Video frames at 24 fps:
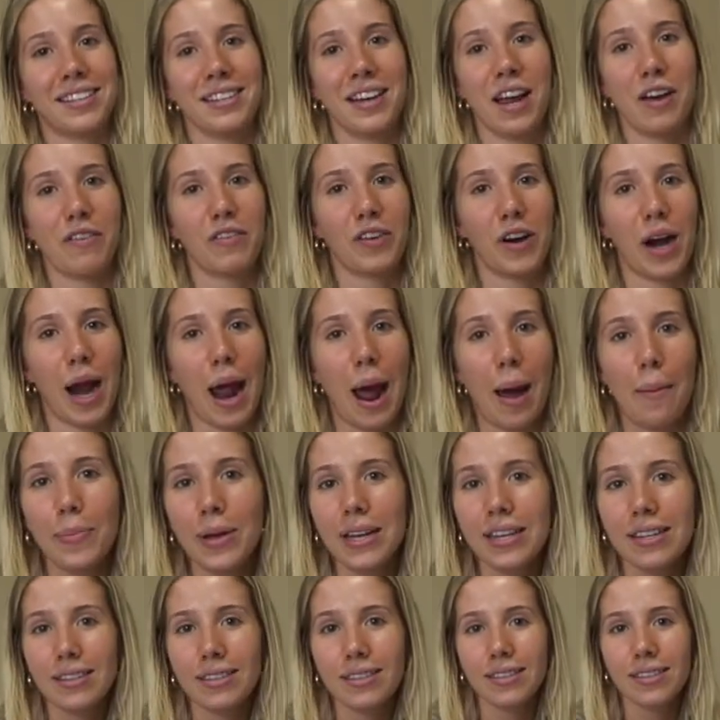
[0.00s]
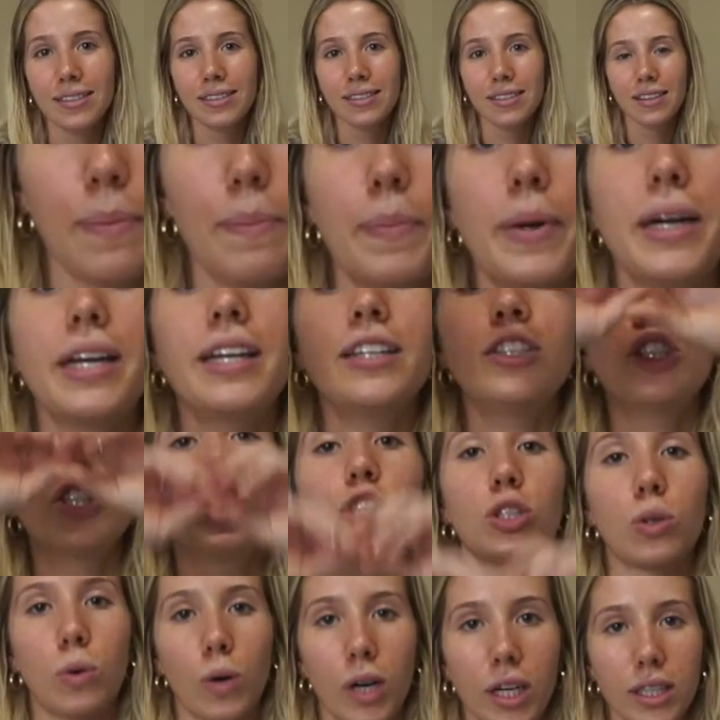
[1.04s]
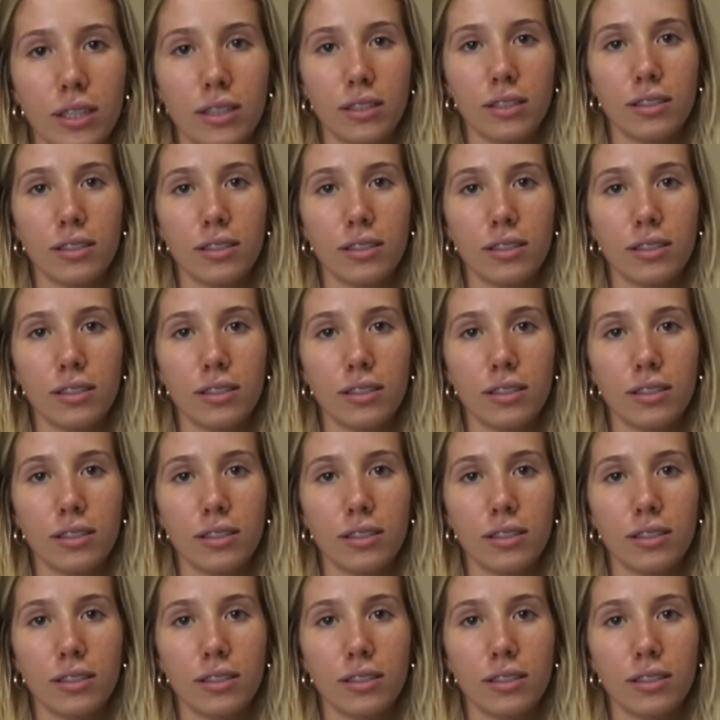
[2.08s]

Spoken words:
never happens. But in short,